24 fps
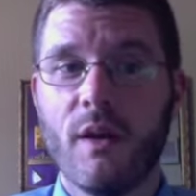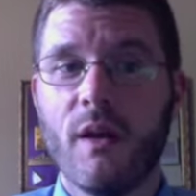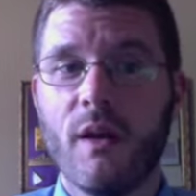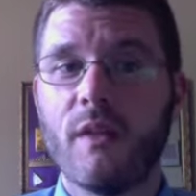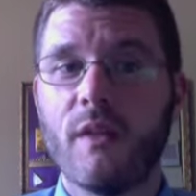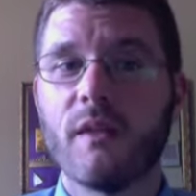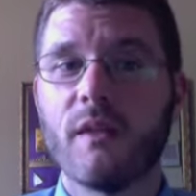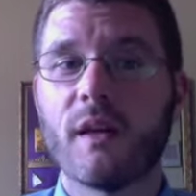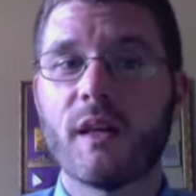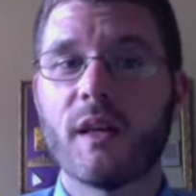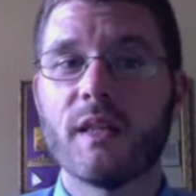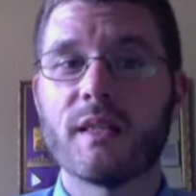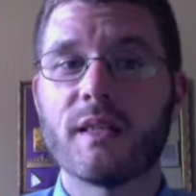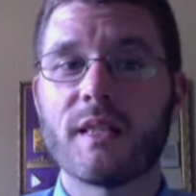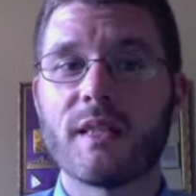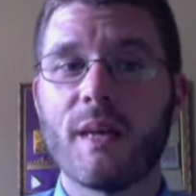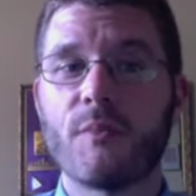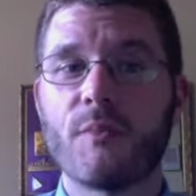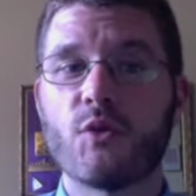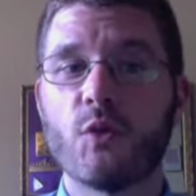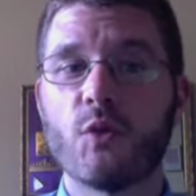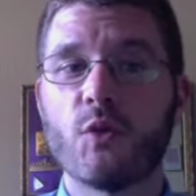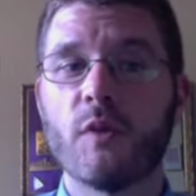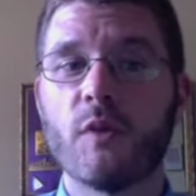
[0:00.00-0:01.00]
the
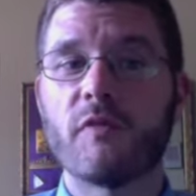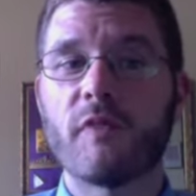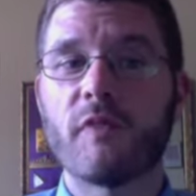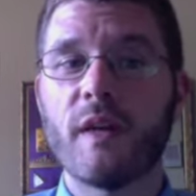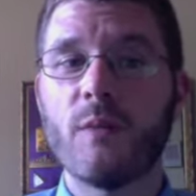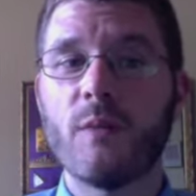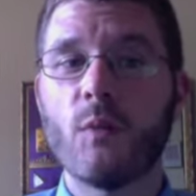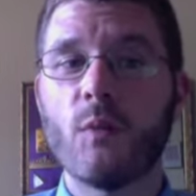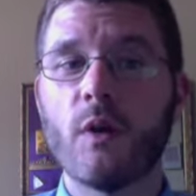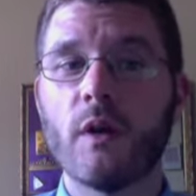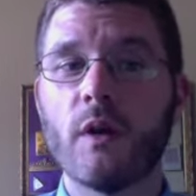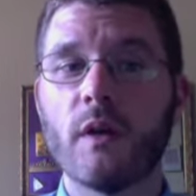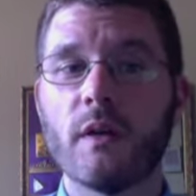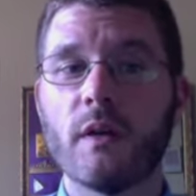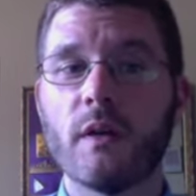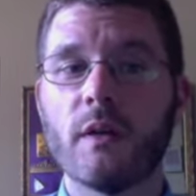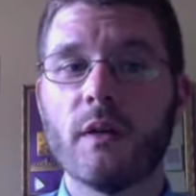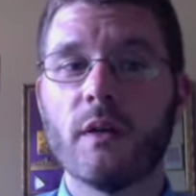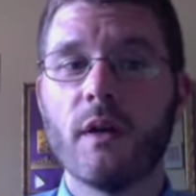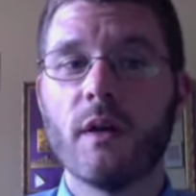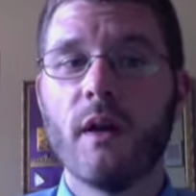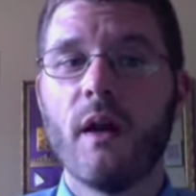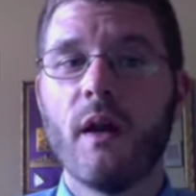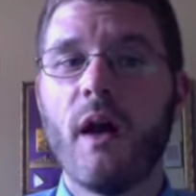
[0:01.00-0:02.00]
conceptual framework,
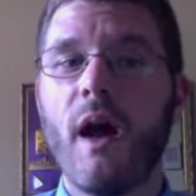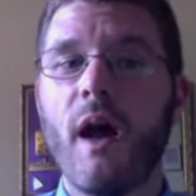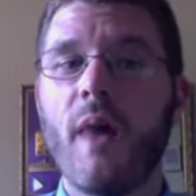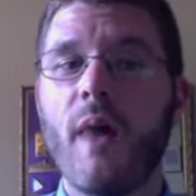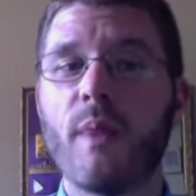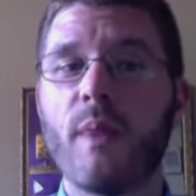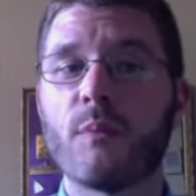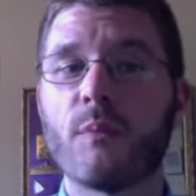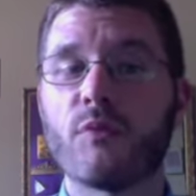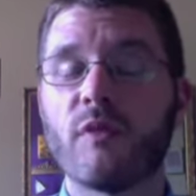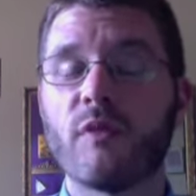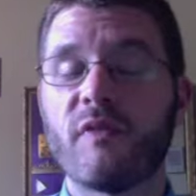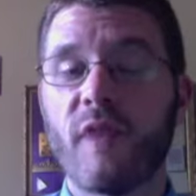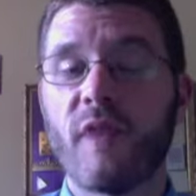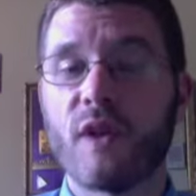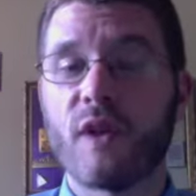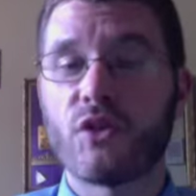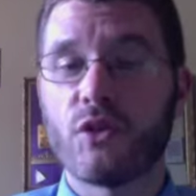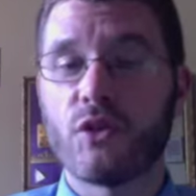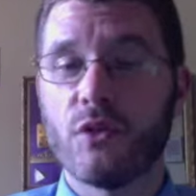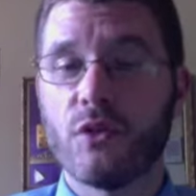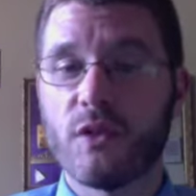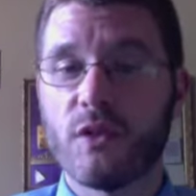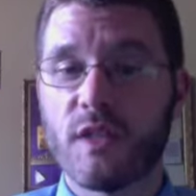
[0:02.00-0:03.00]
and the
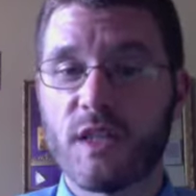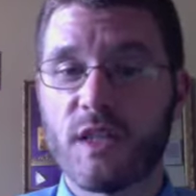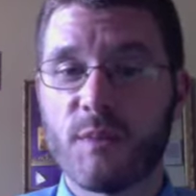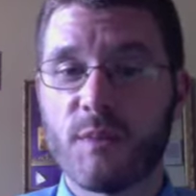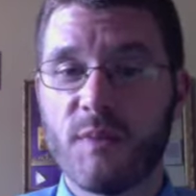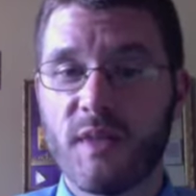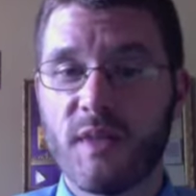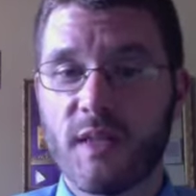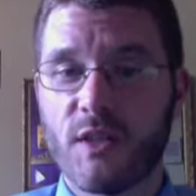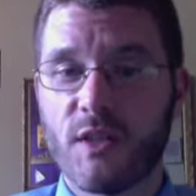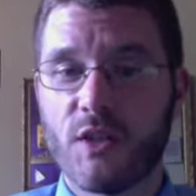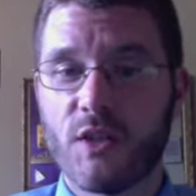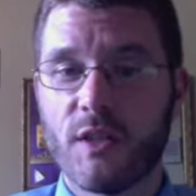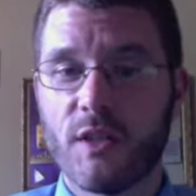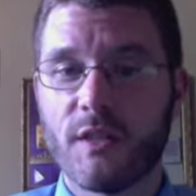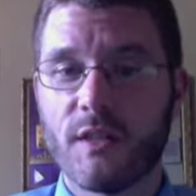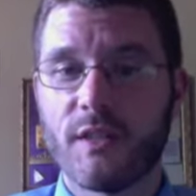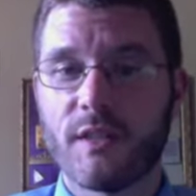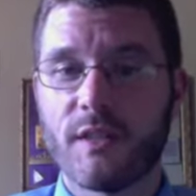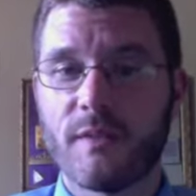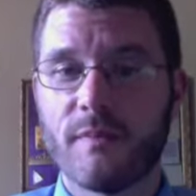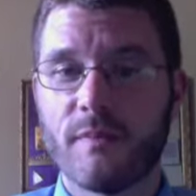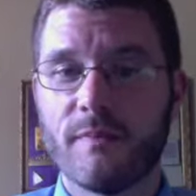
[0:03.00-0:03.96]
professional dispositions.